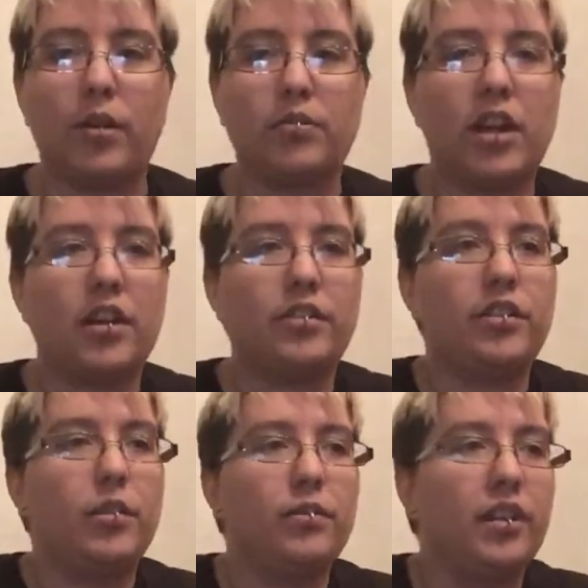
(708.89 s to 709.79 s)
I'm trying not
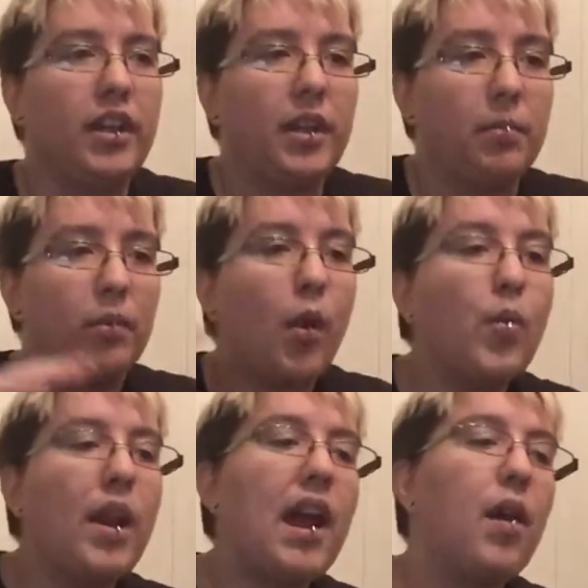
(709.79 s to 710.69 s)
to use any
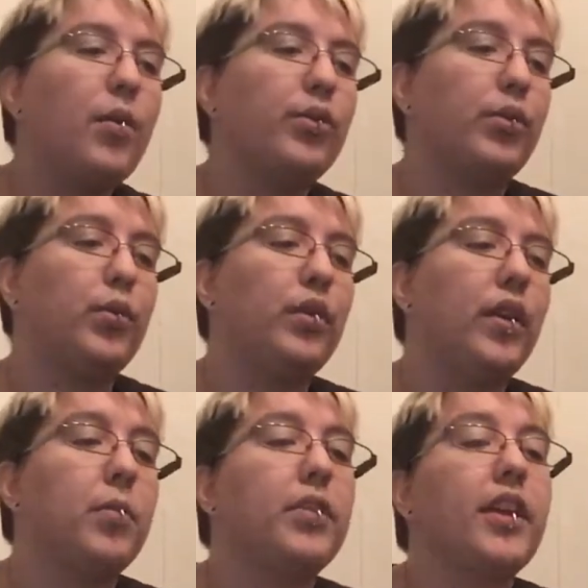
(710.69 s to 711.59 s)
pronouns or who
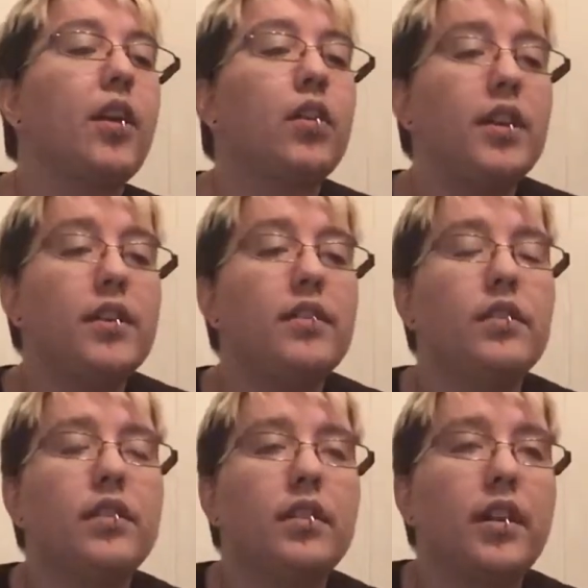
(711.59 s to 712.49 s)
they are, but they are in
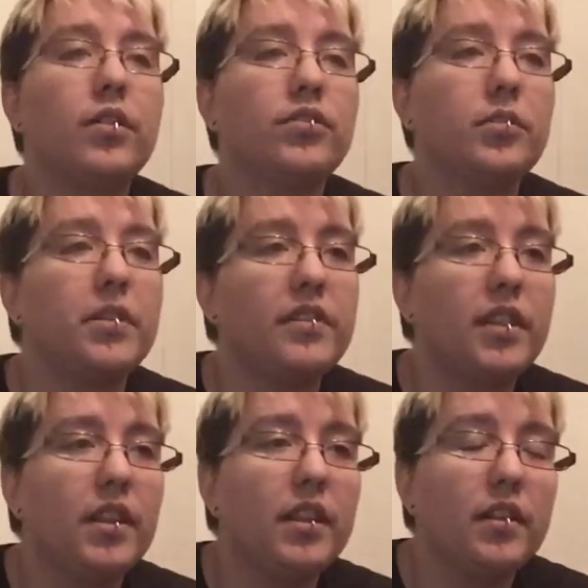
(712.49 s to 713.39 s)
the
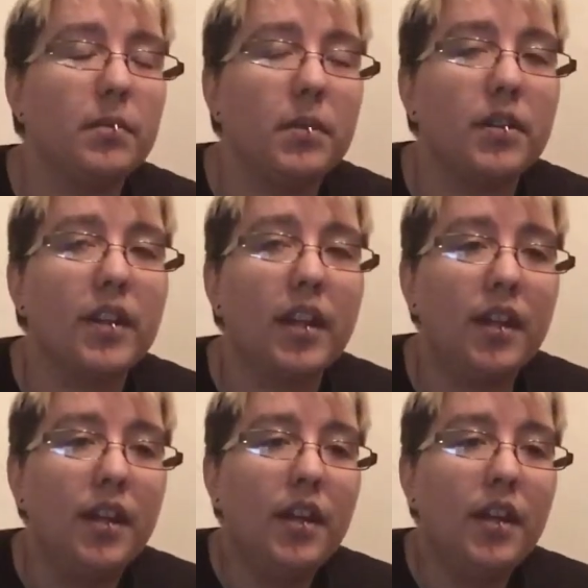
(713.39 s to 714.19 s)
LGBT community.